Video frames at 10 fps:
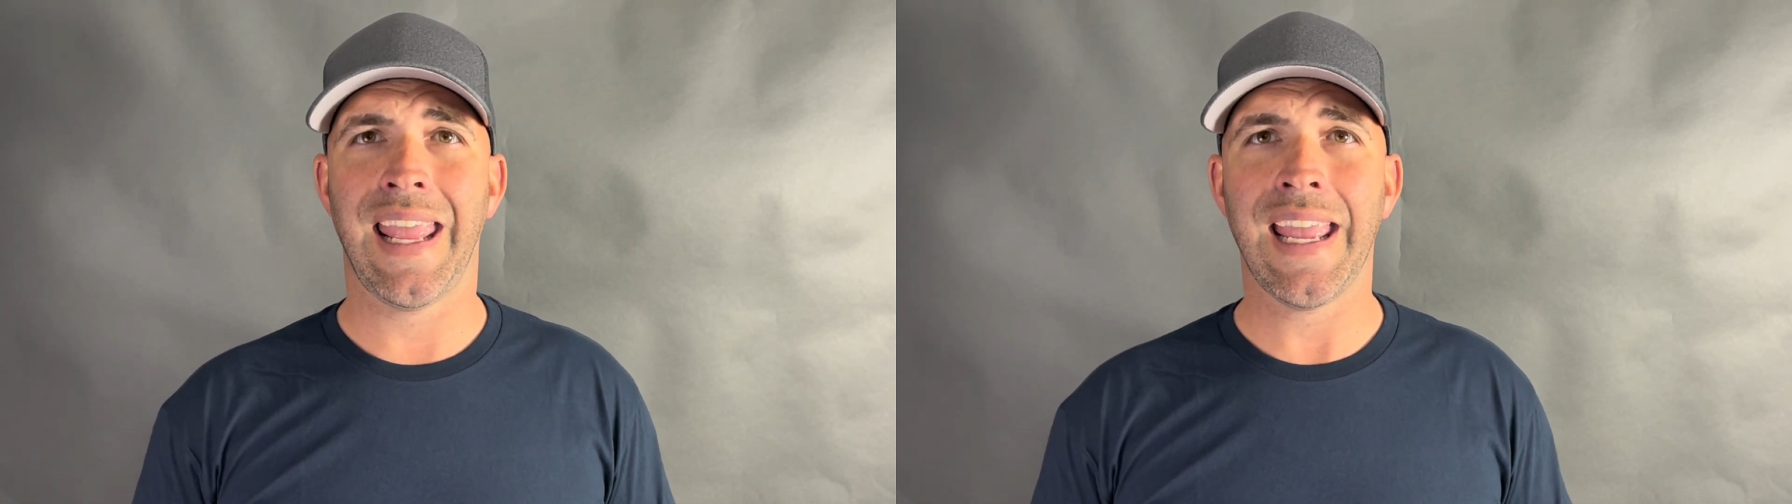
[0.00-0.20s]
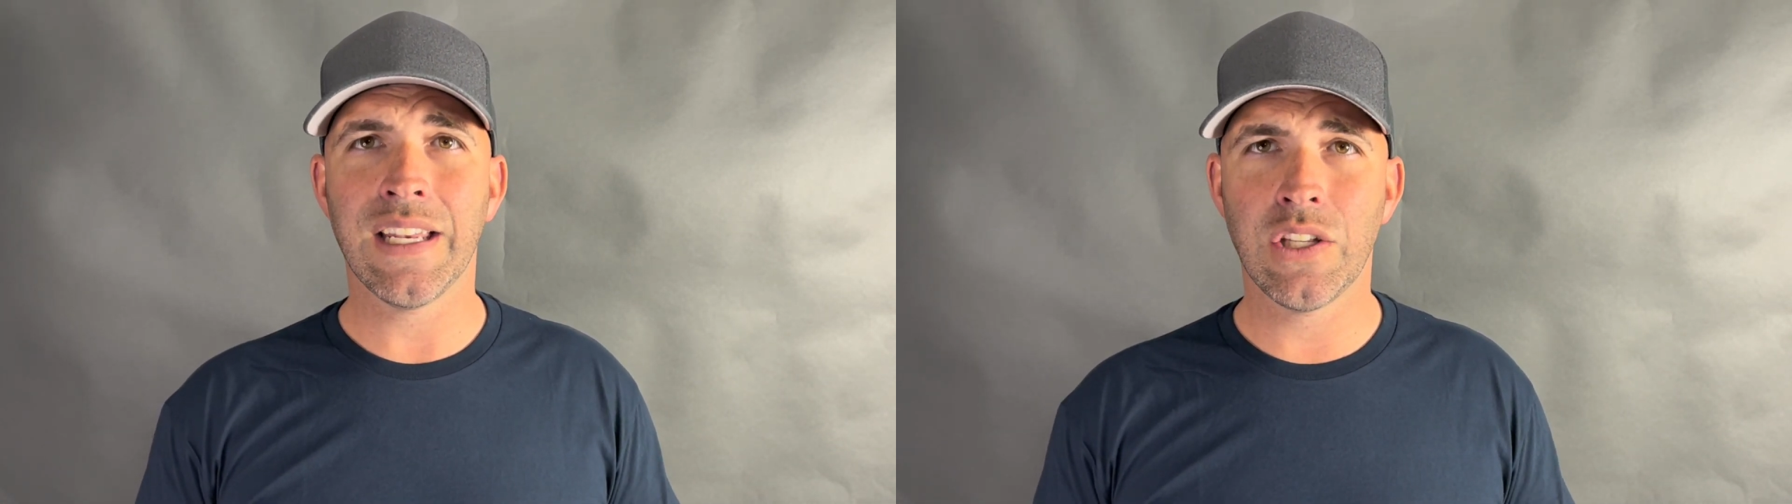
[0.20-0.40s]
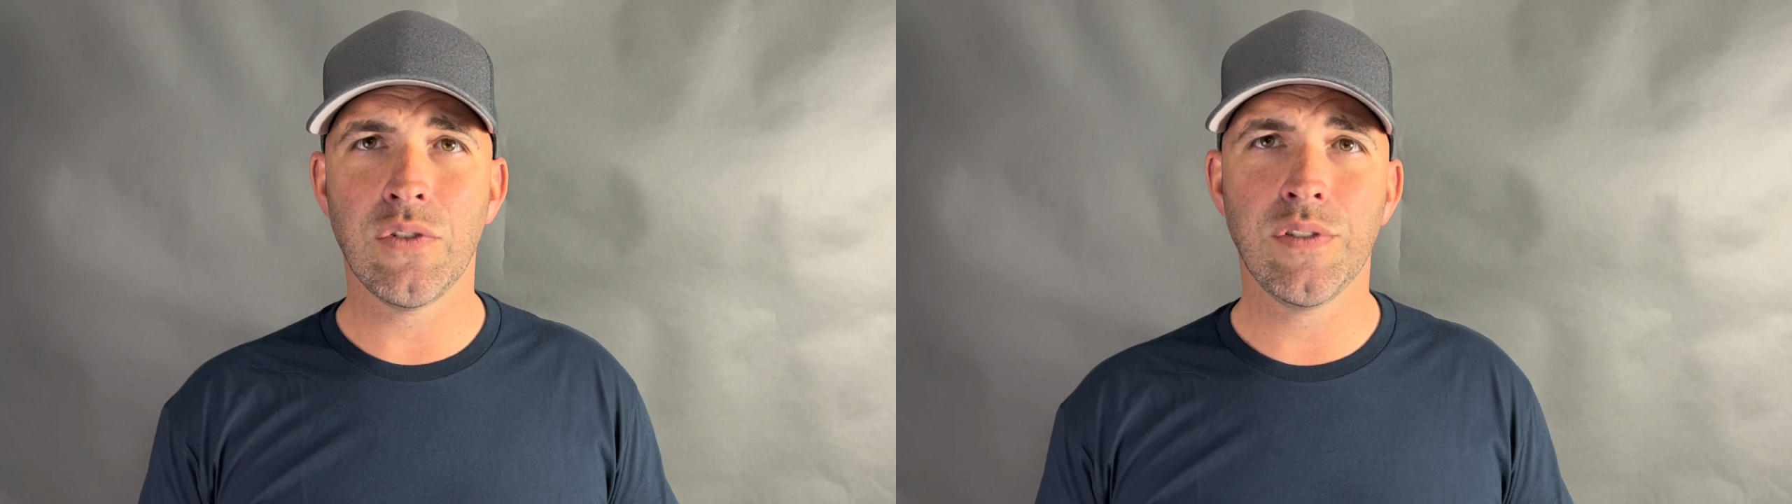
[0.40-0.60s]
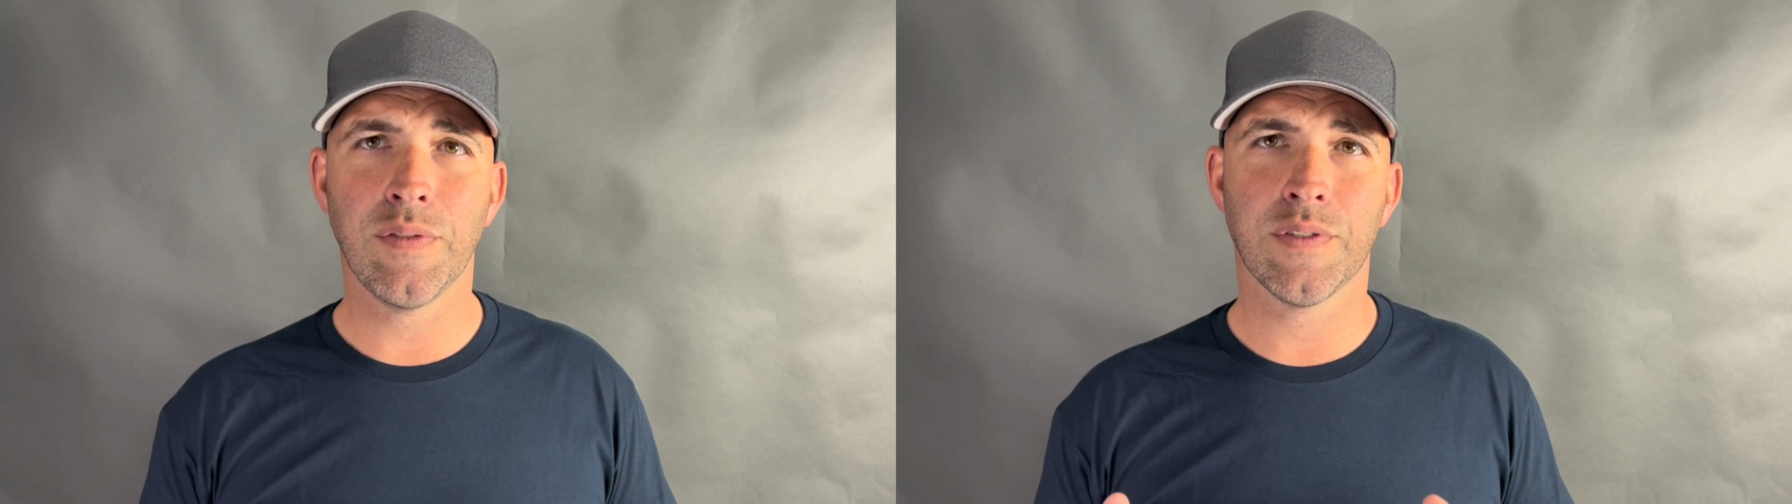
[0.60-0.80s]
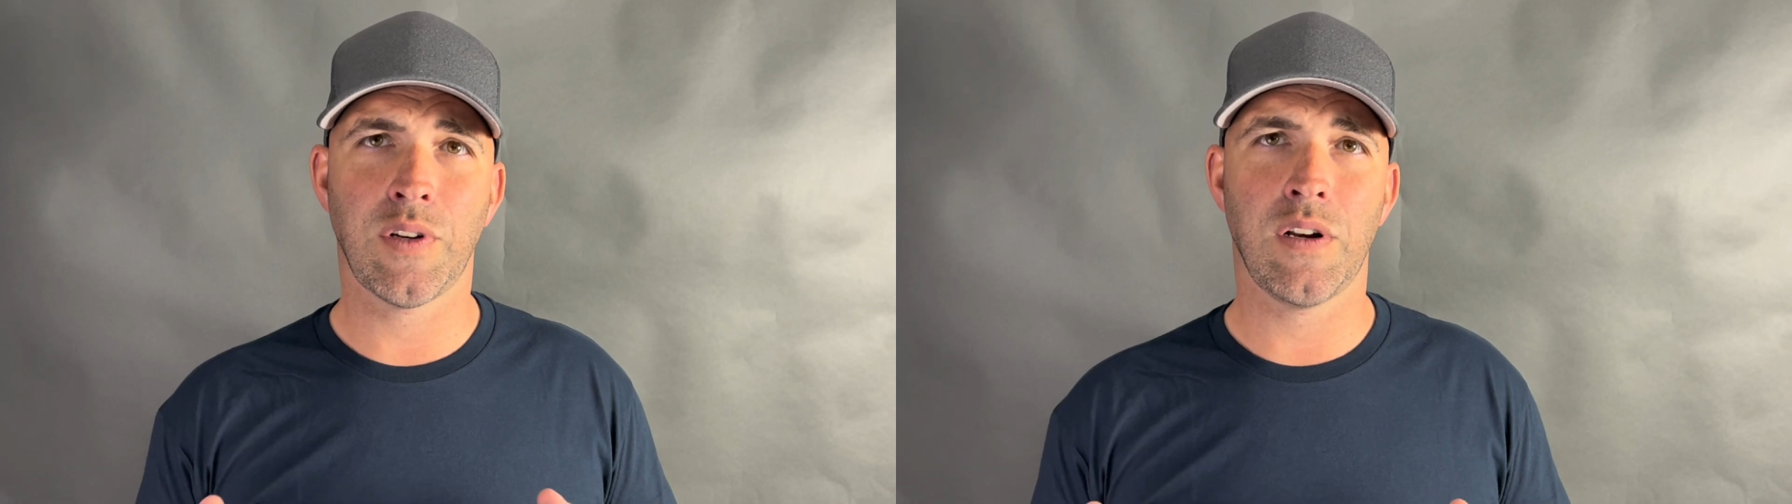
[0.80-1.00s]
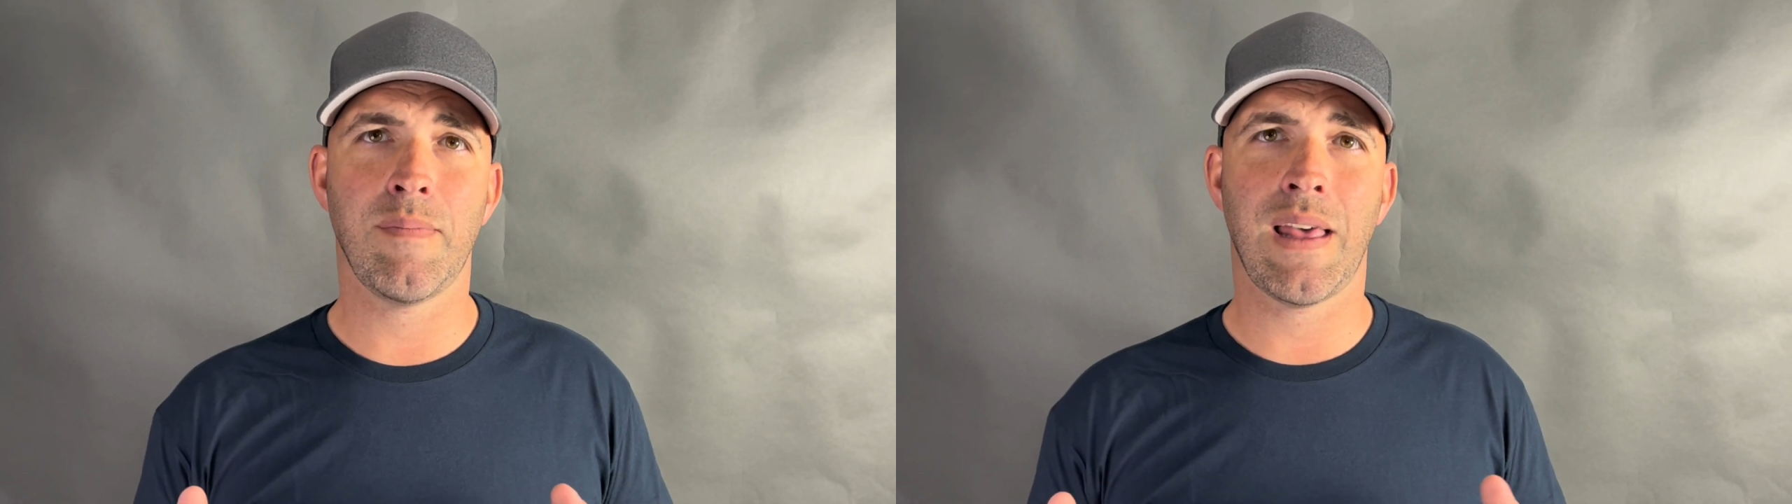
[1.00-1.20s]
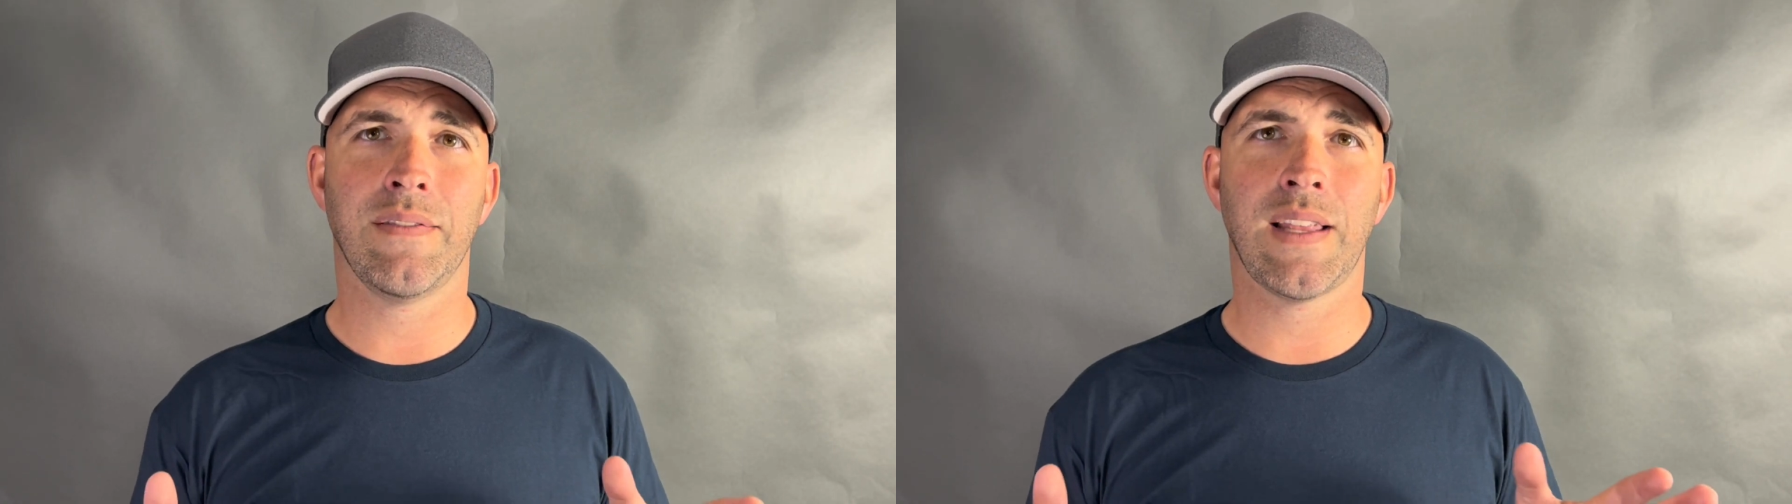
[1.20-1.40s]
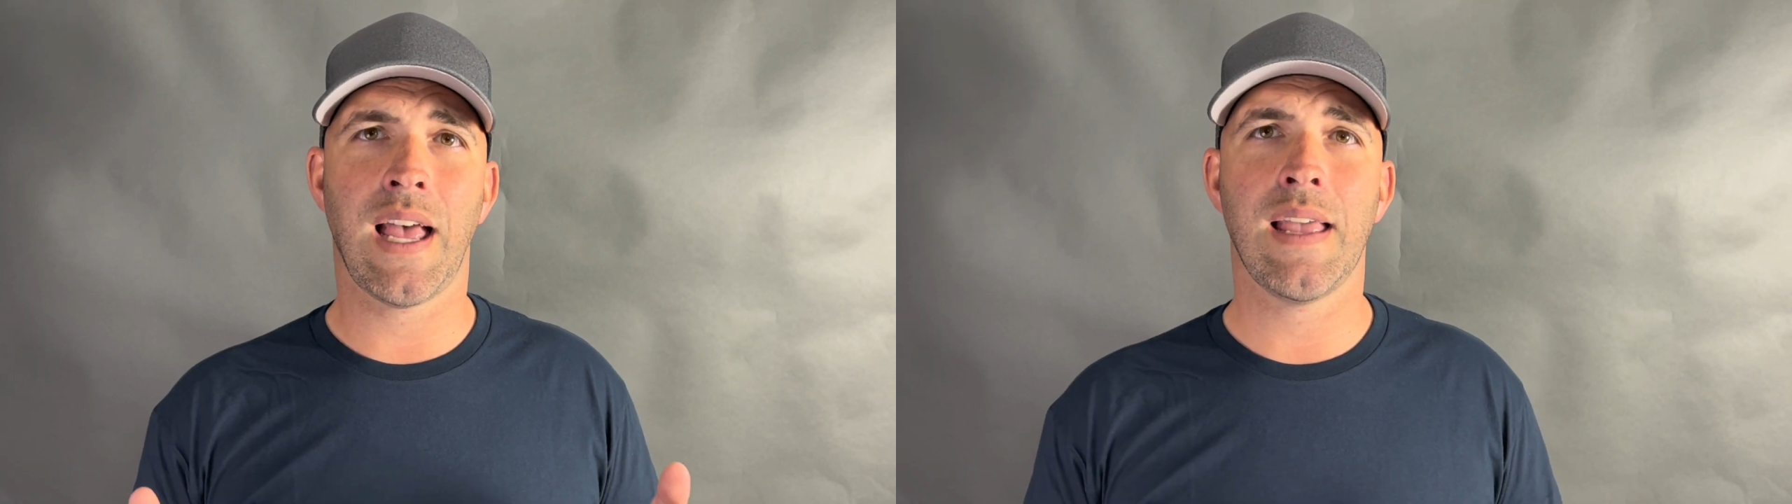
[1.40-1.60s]
and used for a certain amount
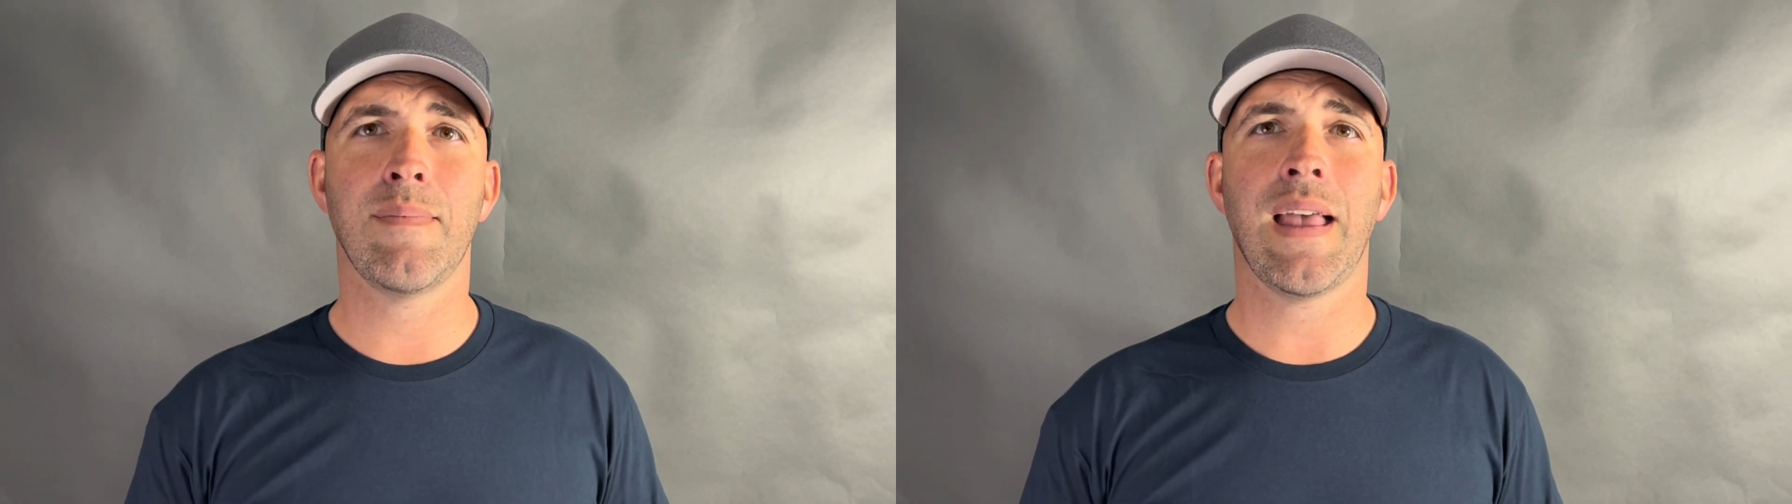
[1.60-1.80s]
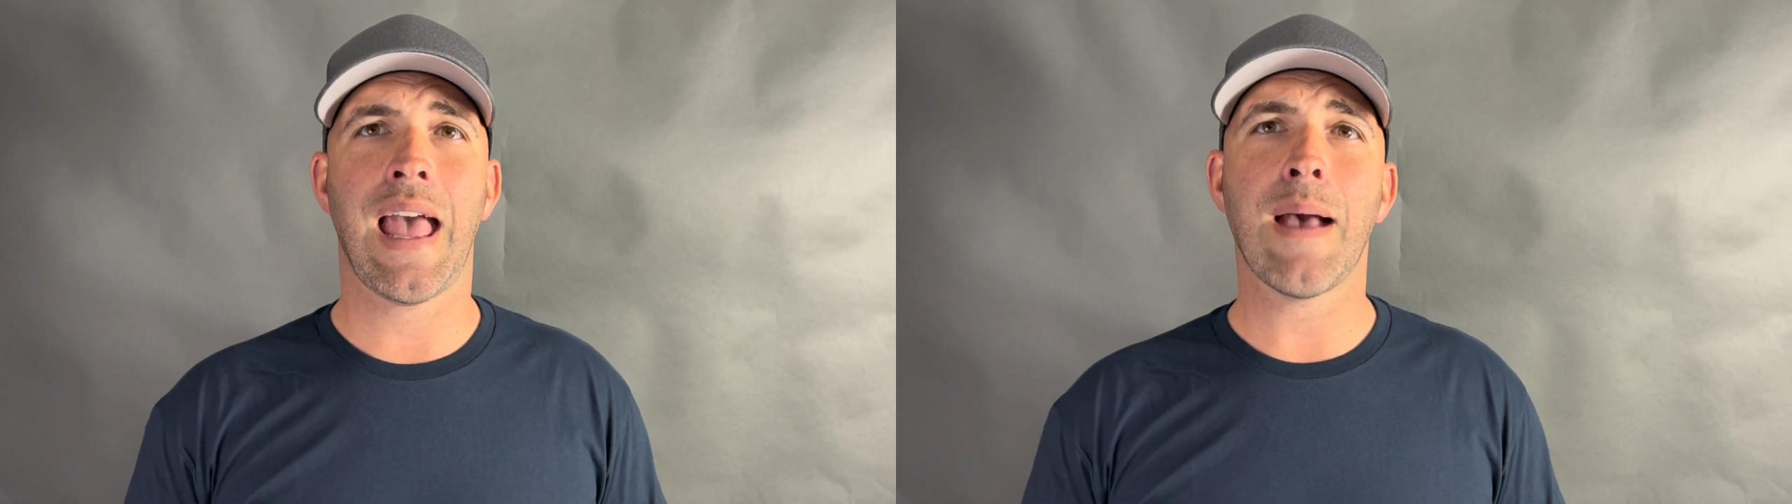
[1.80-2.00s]
of time,